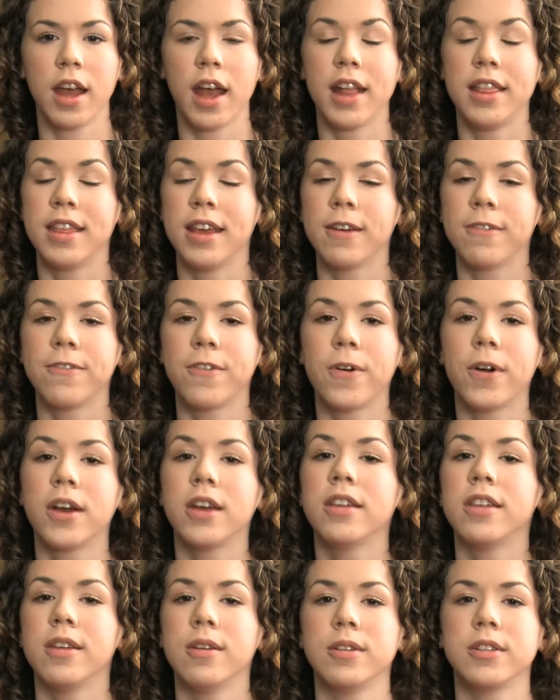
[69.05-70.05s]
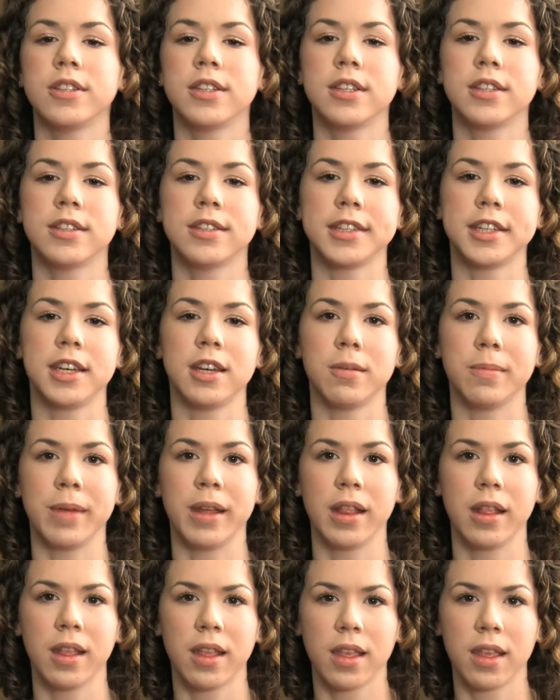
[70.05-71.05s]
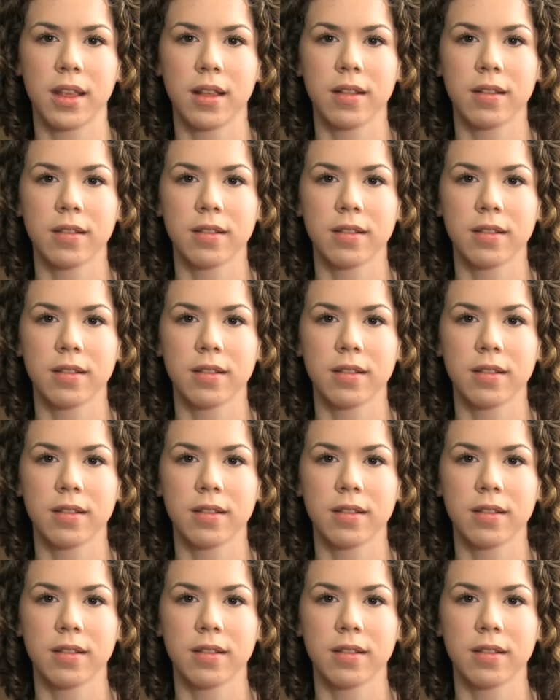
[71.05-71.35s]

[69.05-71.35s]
and therefore useless to humans.